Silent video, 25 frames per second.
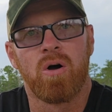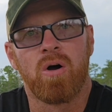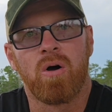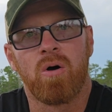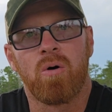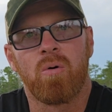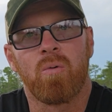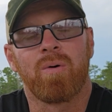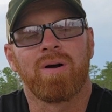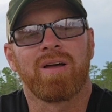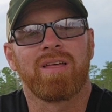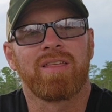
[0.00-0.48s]

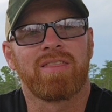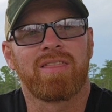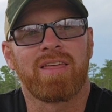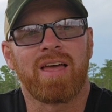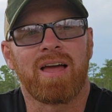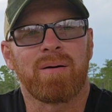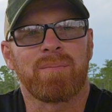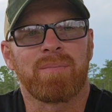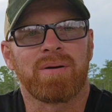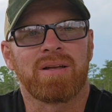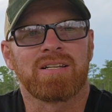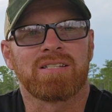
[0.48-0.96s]
With
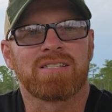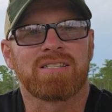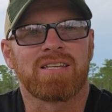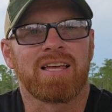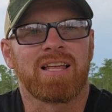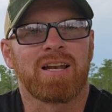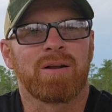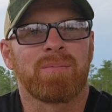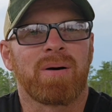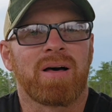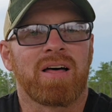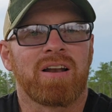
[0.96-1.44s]
that being said
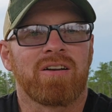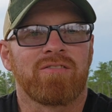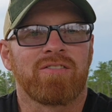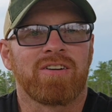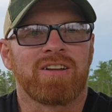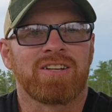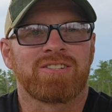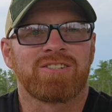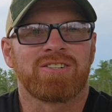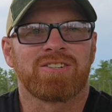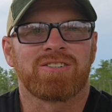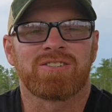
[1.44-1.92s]
about
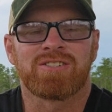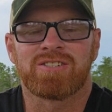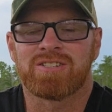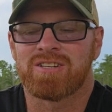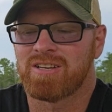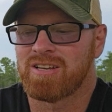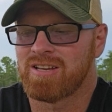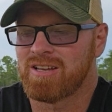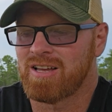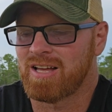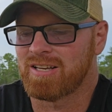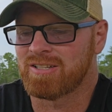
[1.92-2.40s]
adventures,
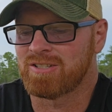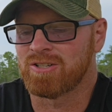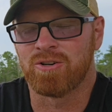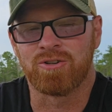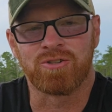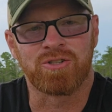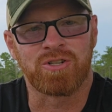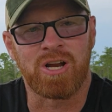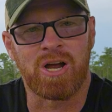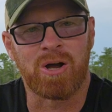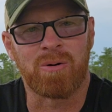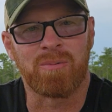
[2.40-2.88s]
I told
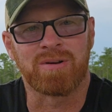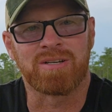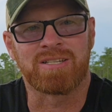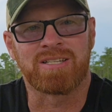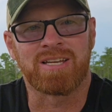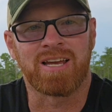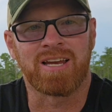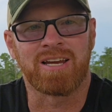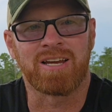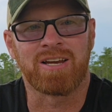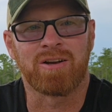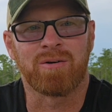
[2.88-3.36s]
you I would tell
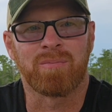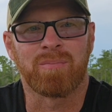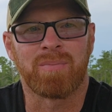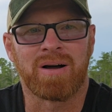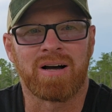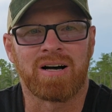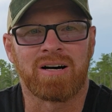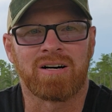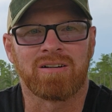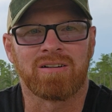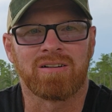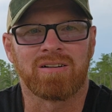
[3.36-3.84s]
you
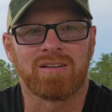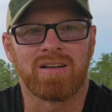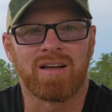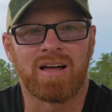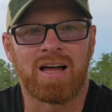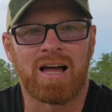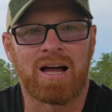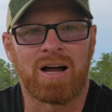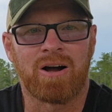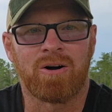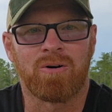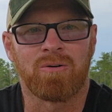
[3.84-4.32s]
about
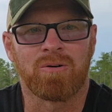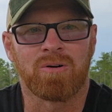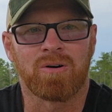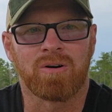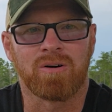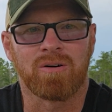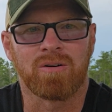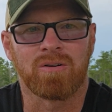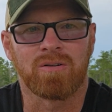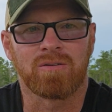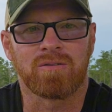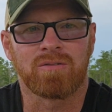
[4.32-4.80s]

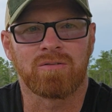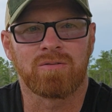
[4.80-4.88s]
our